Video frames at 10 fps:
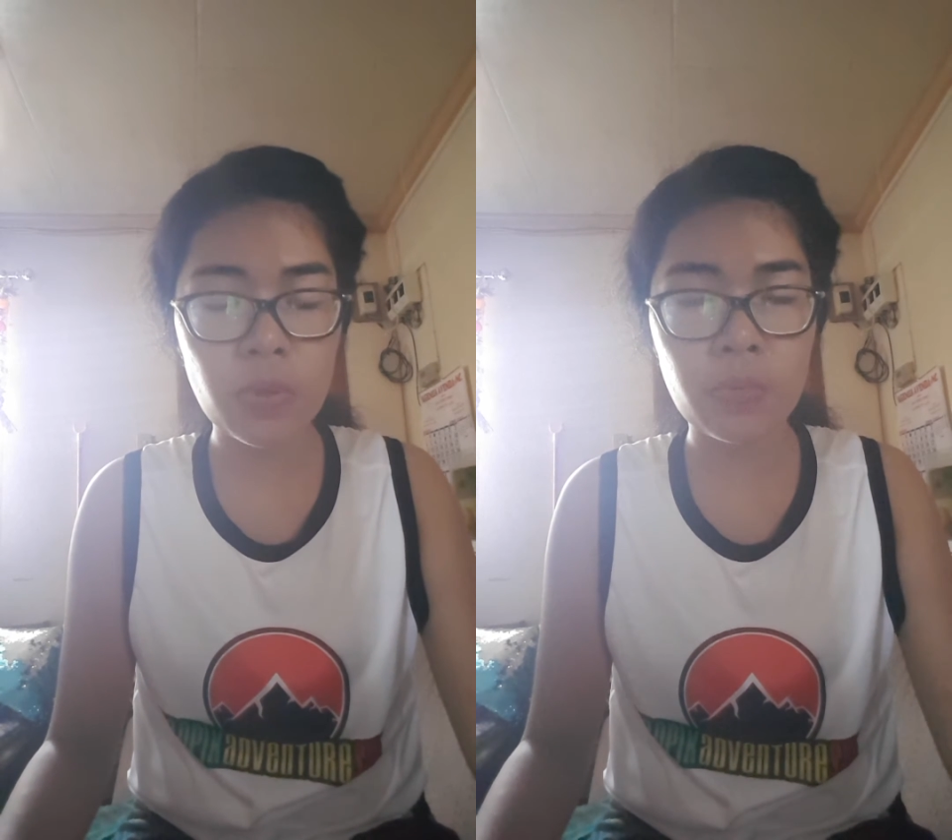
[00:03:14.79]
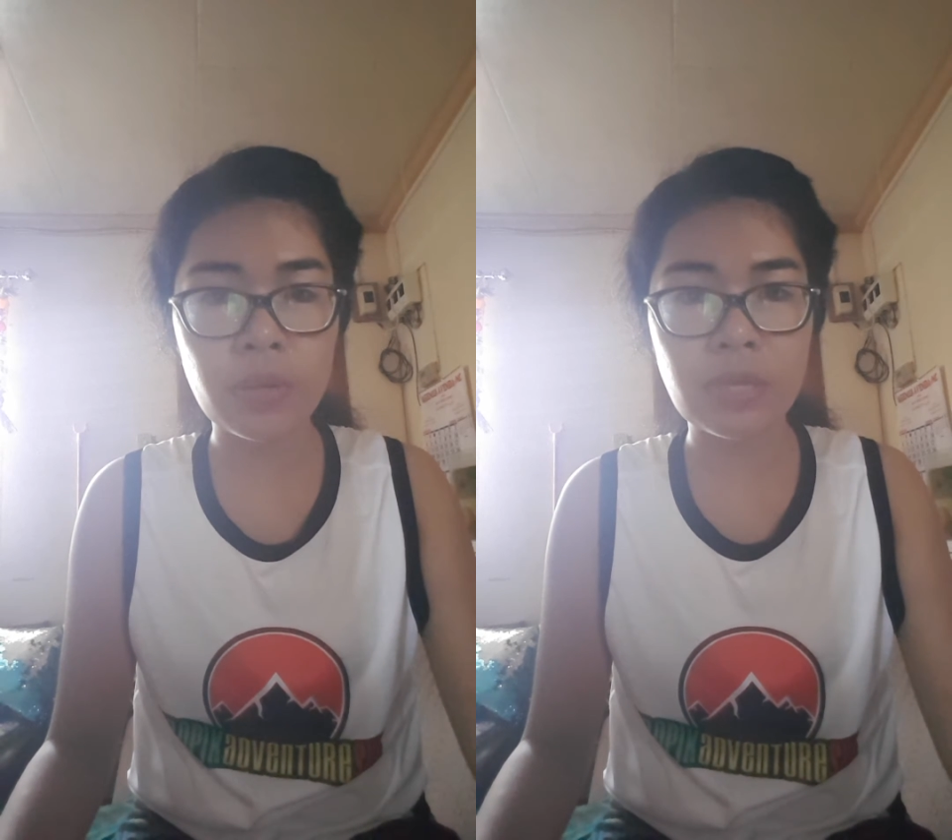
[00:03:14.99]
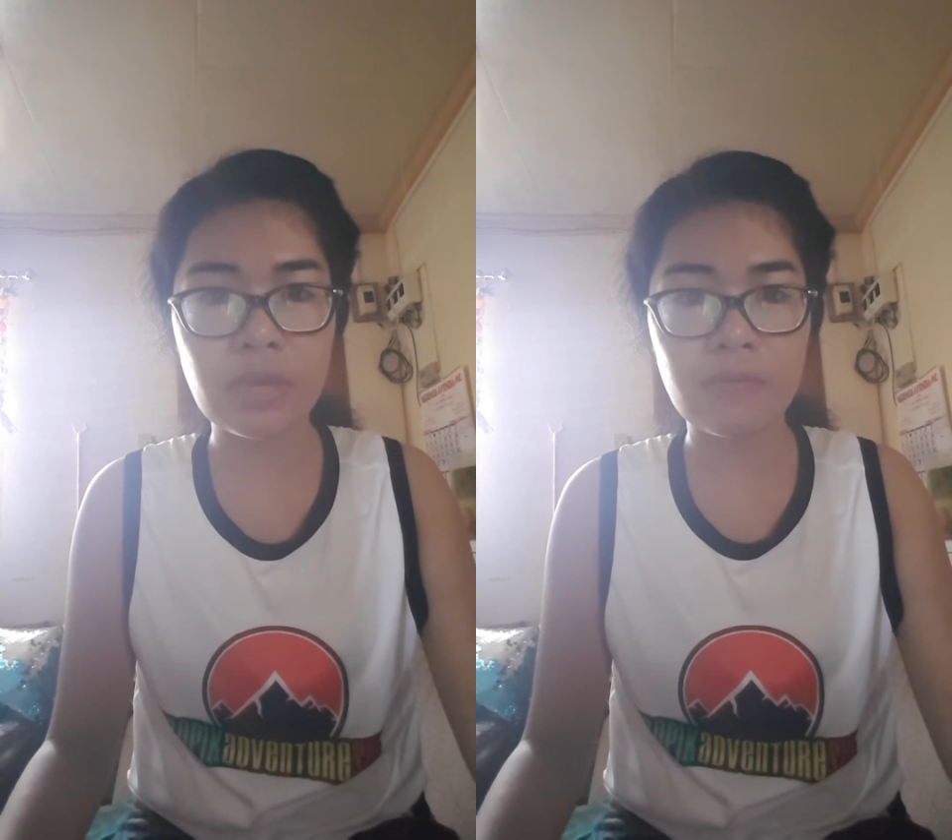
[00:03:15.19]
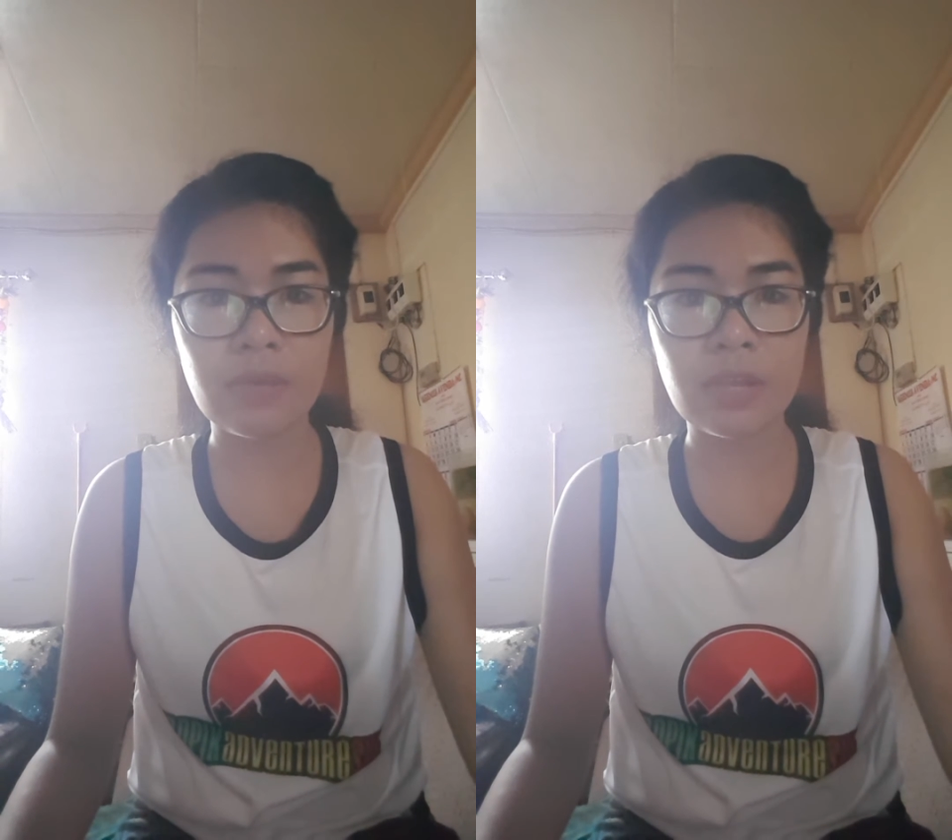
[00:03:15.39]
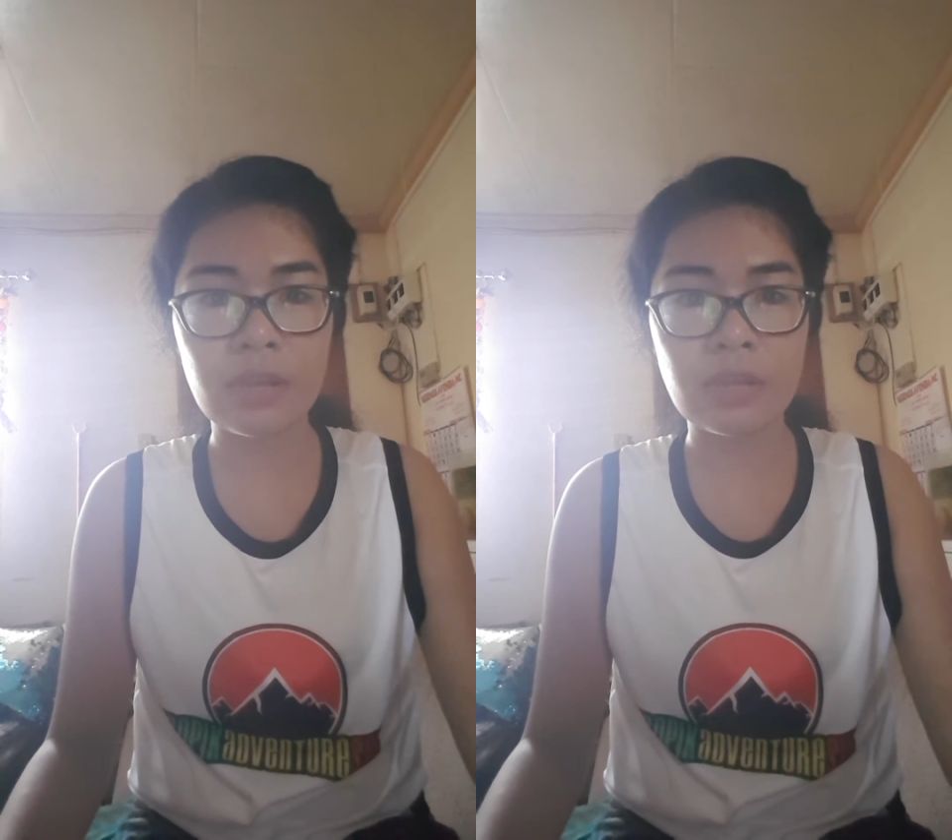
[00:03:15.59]
we were
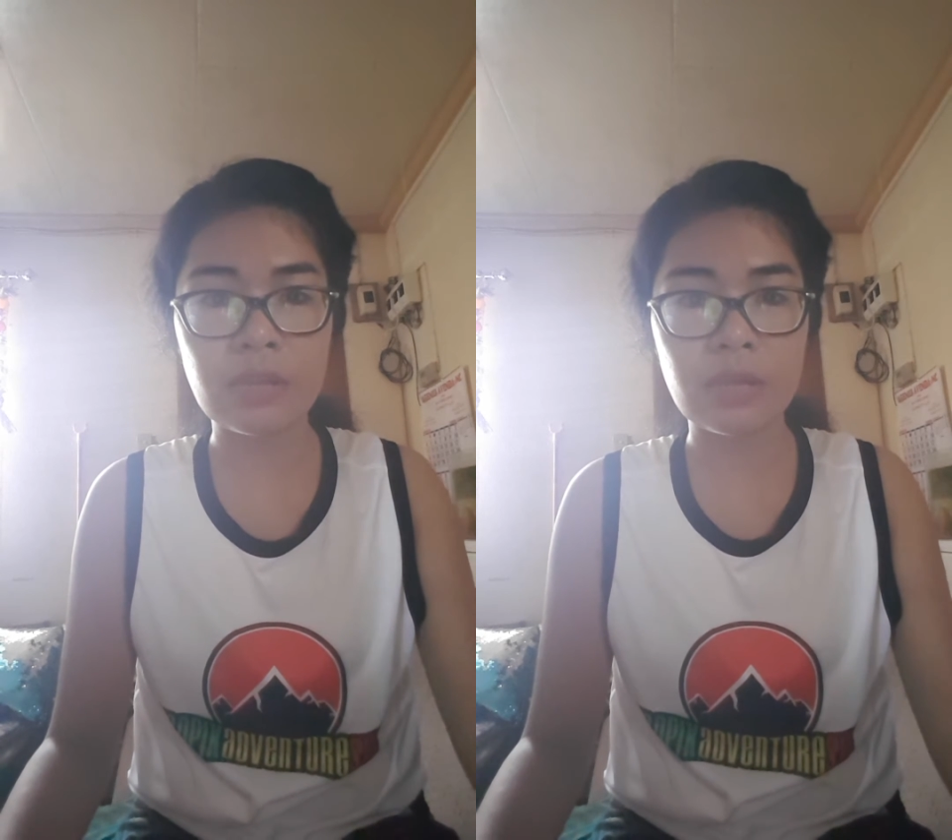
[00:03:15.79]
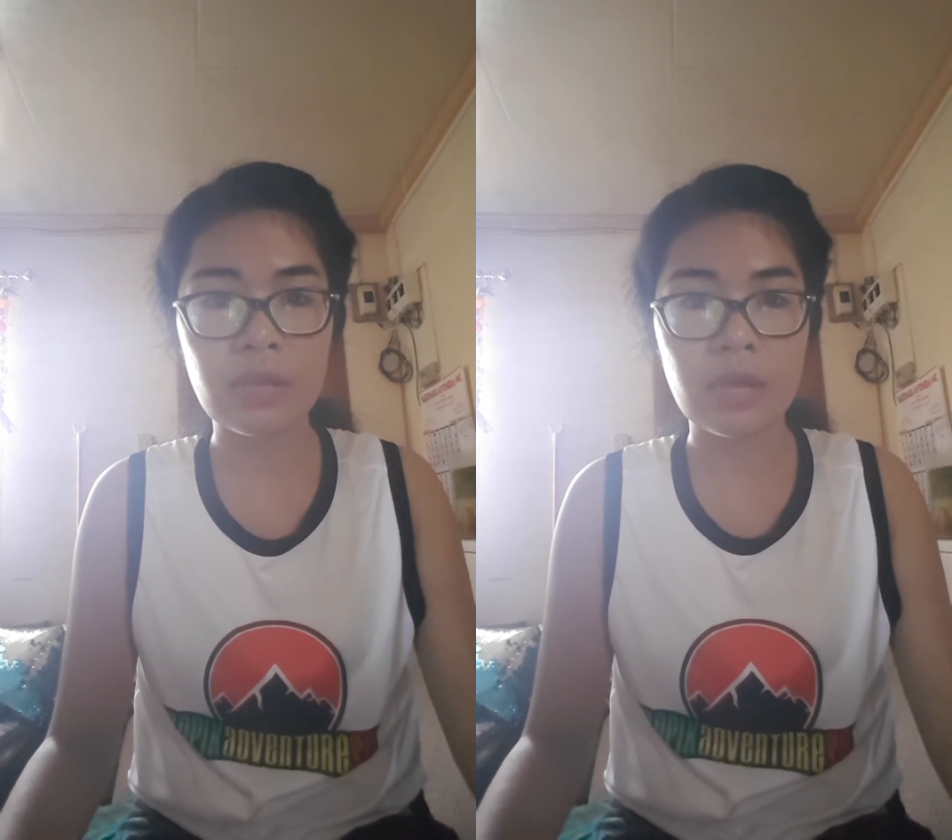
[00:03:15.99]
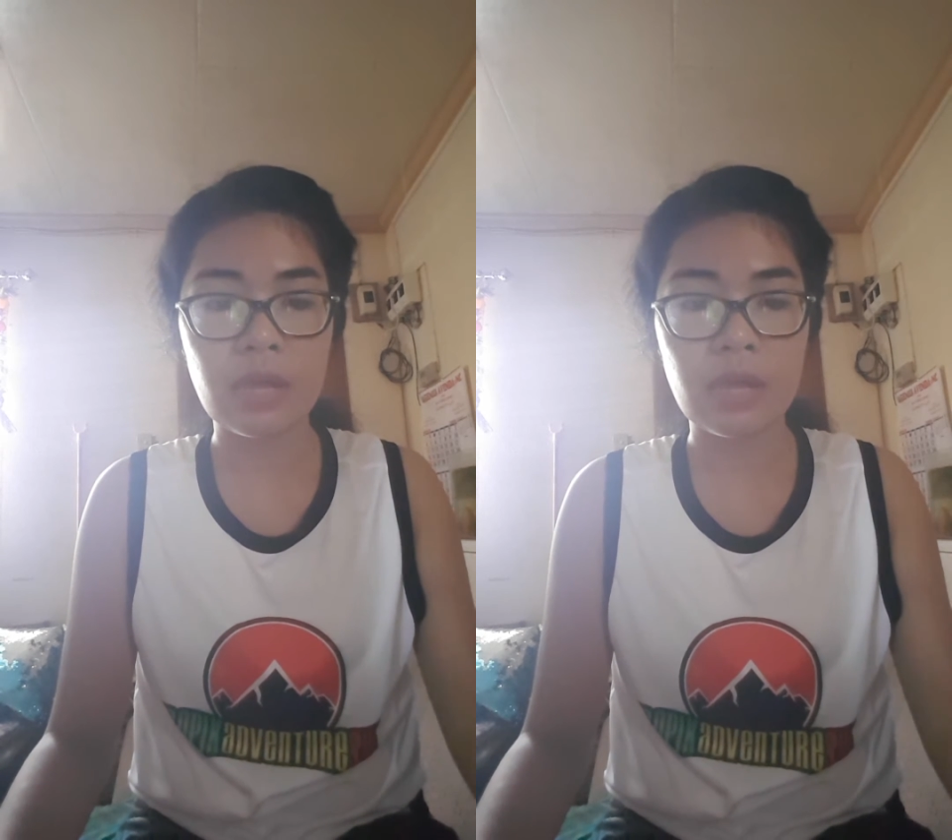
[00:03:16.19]
given